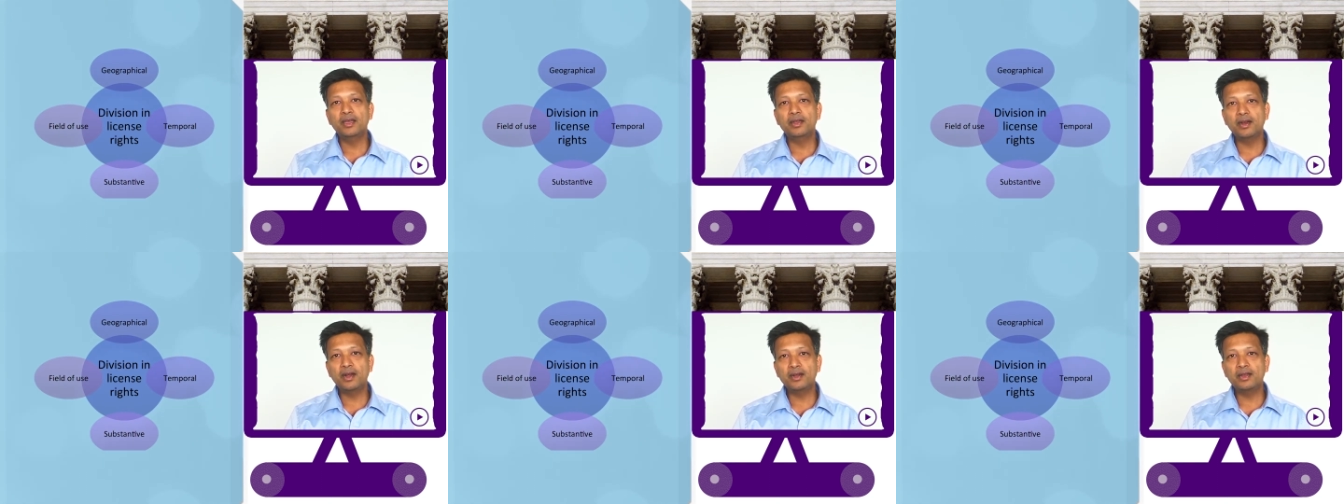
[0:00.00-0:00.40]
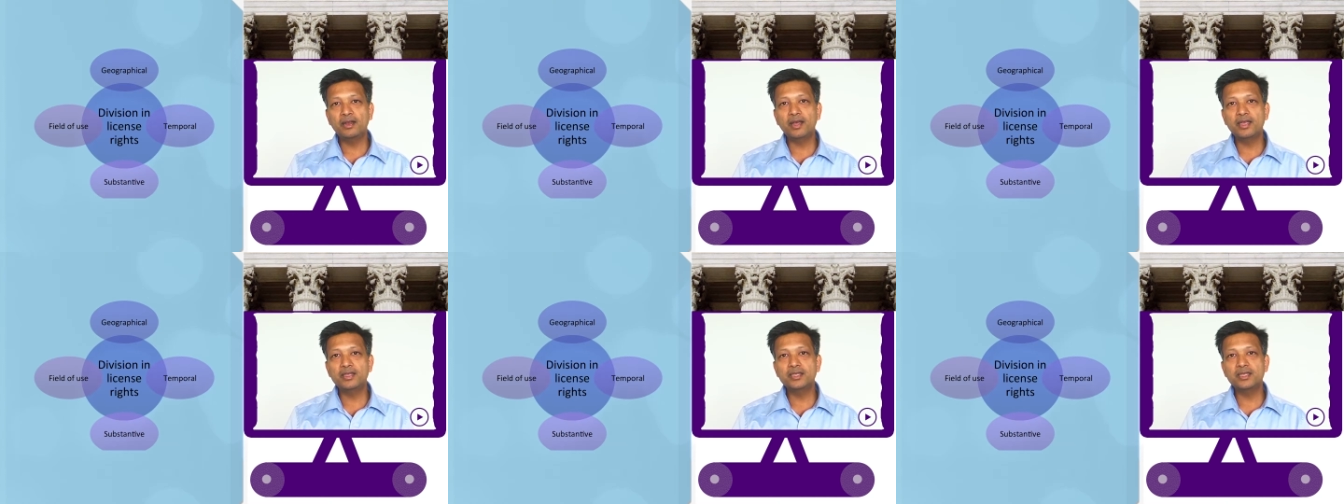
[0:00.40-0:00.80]
grant a
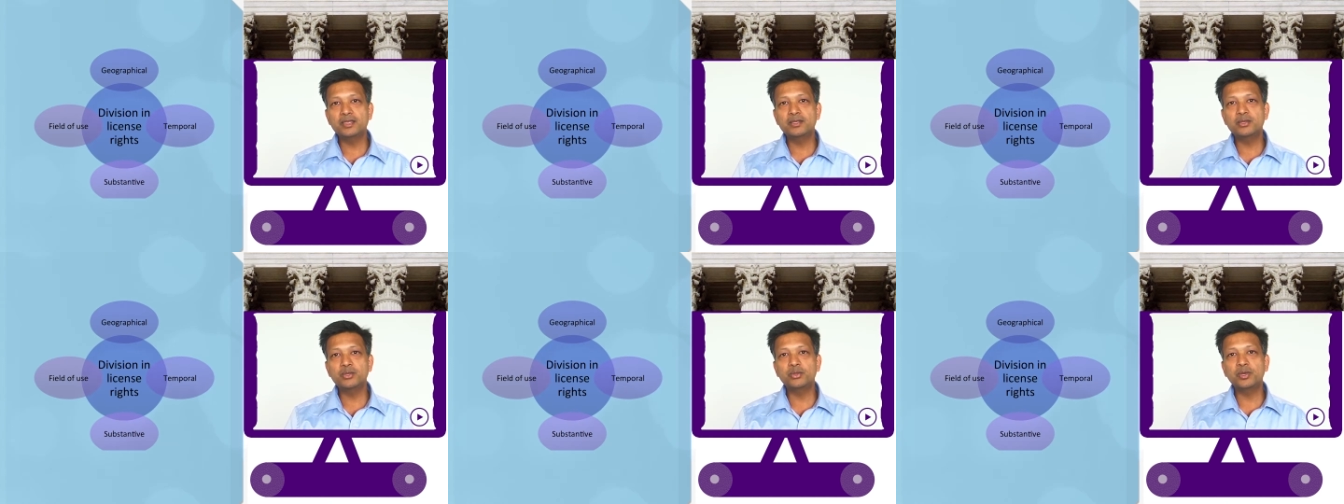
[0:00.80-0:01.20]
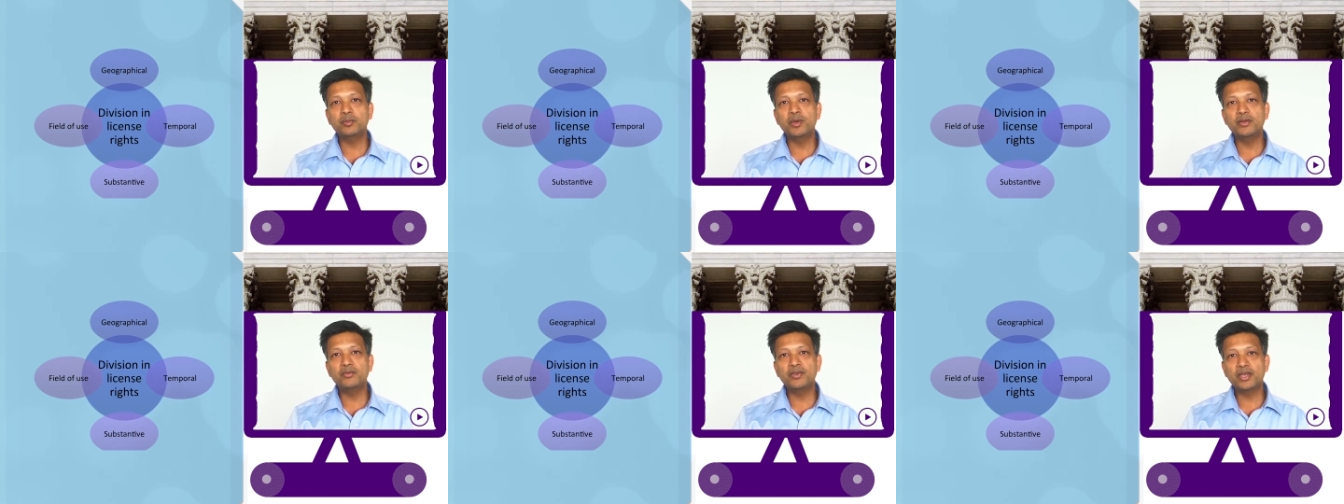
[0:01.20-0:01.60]
license to a
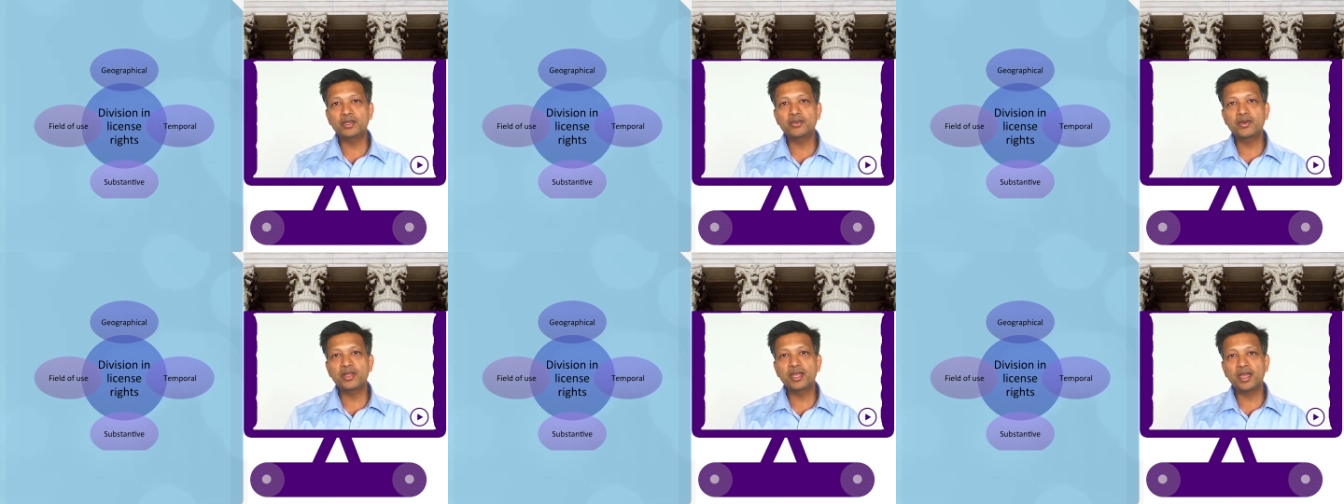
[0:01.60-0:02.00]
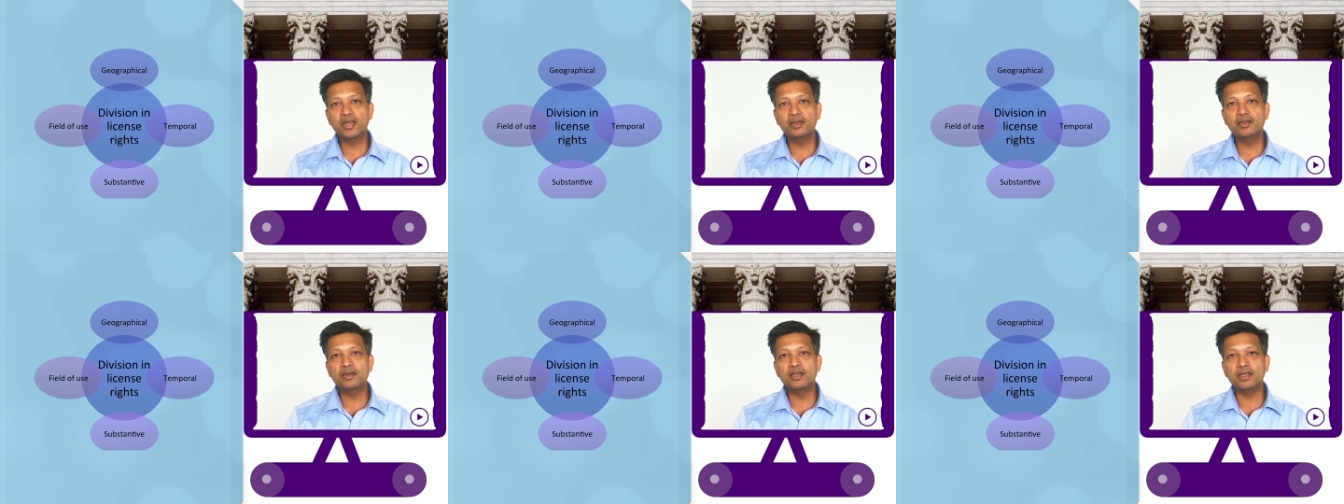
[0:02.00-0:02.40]
manufacturing
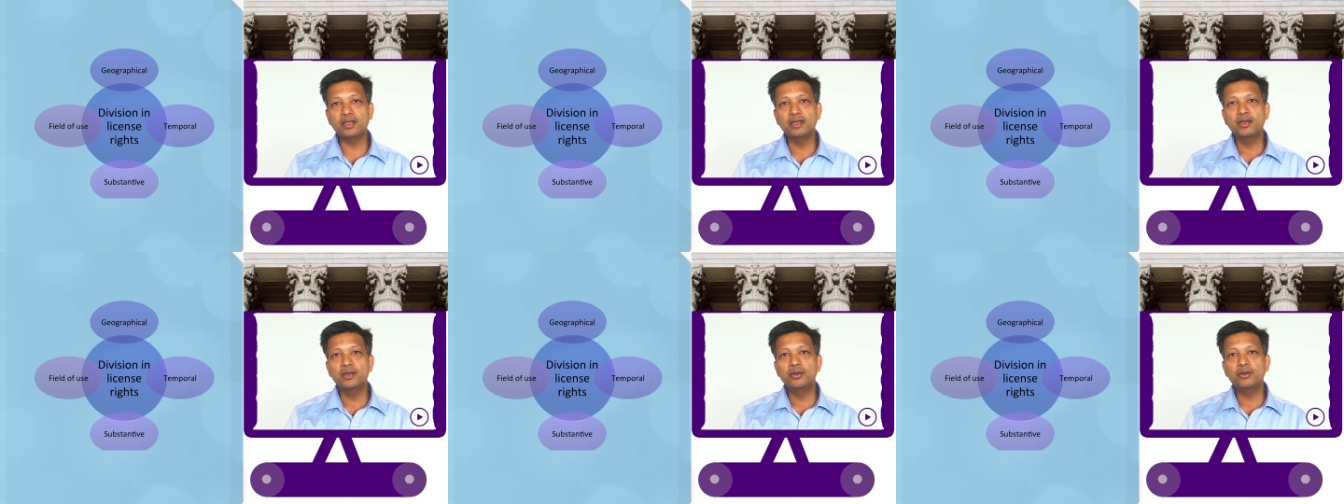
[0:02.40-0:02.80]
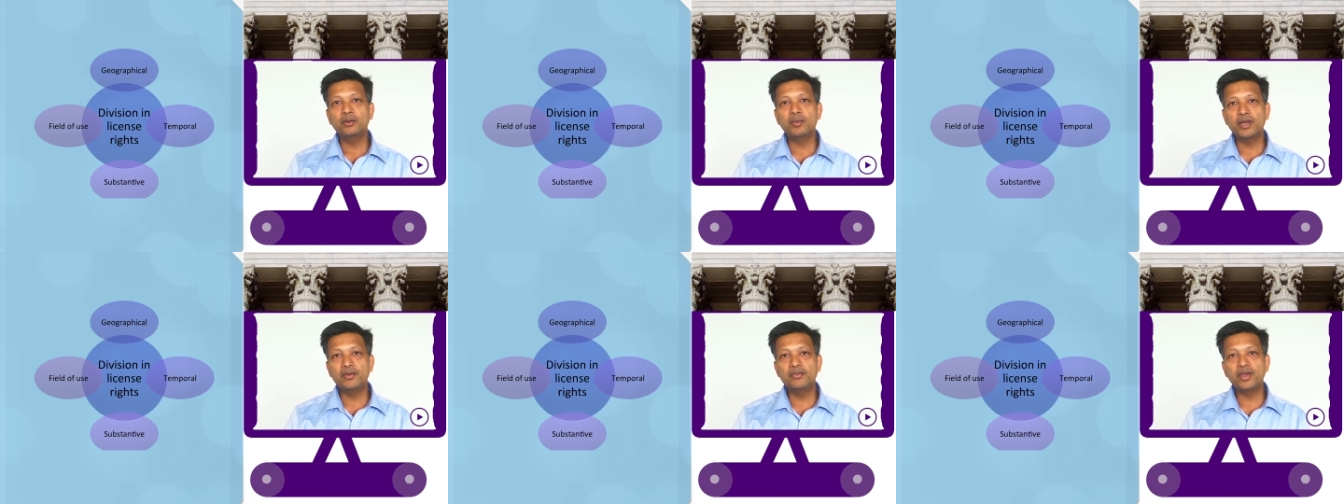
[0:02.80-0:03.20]
entity
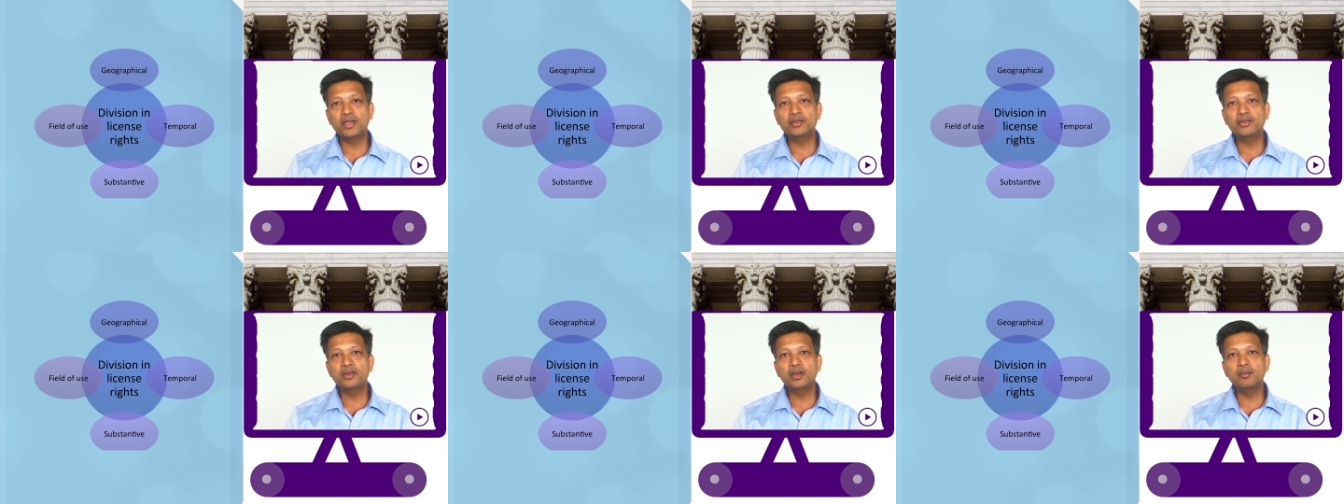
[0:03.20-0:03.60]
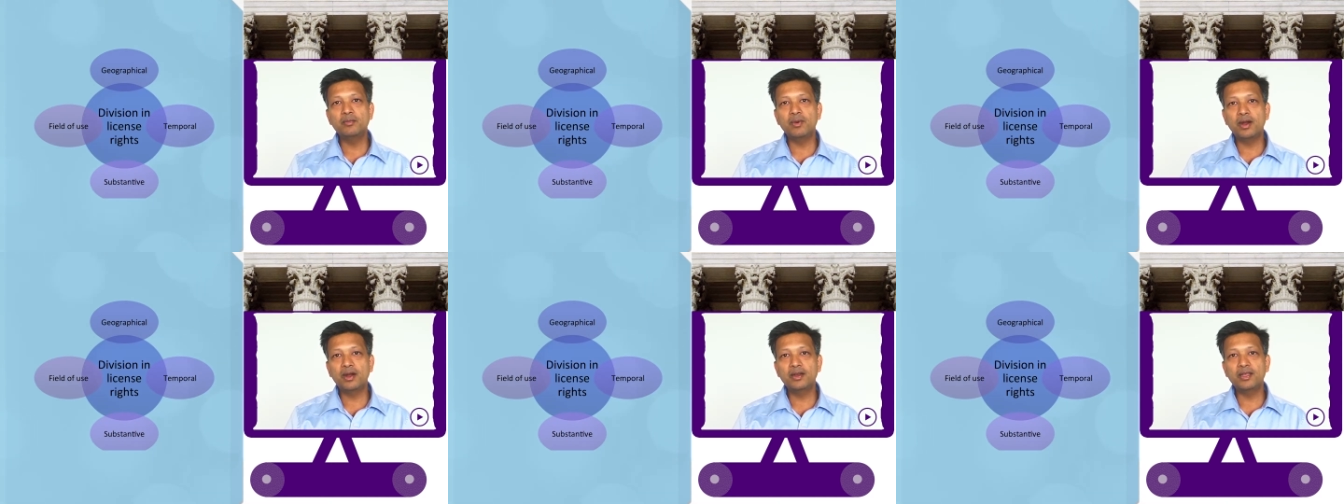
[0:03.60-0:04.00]
to manufacture and
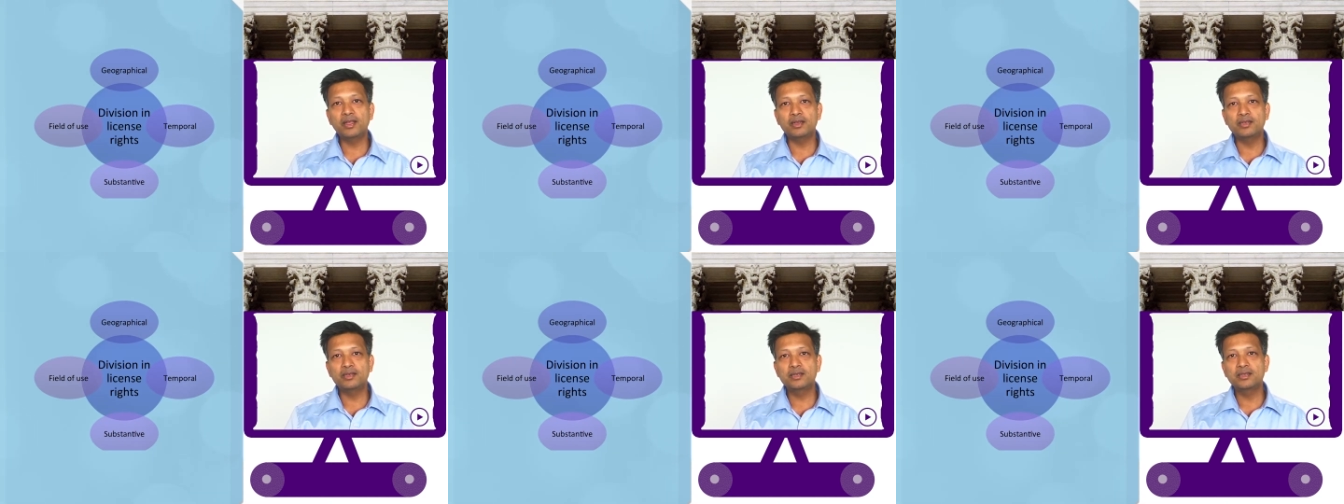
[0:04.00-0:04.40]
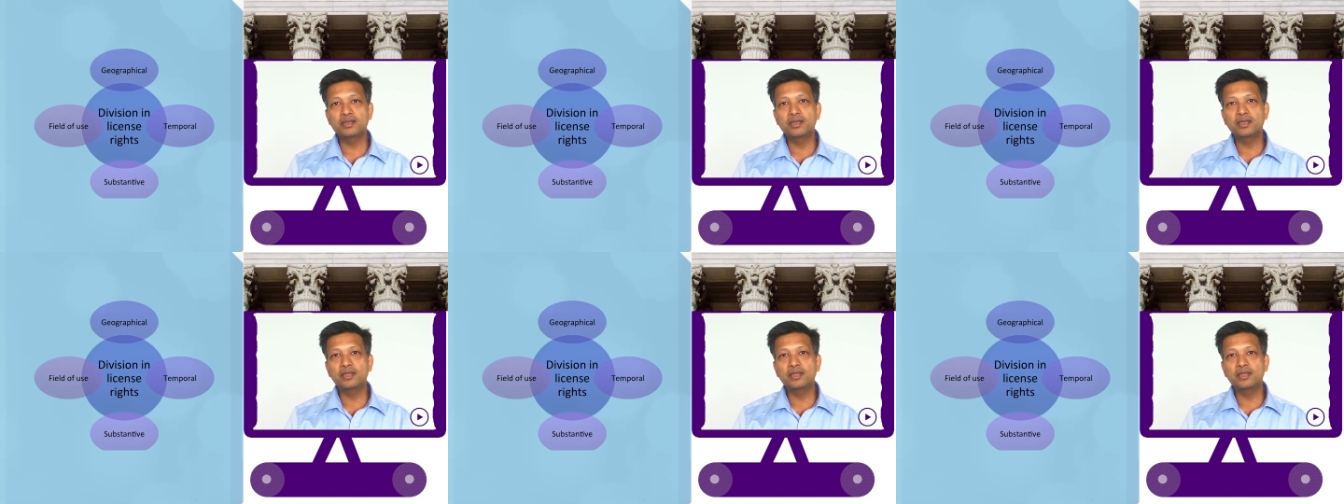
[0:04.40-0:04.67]
market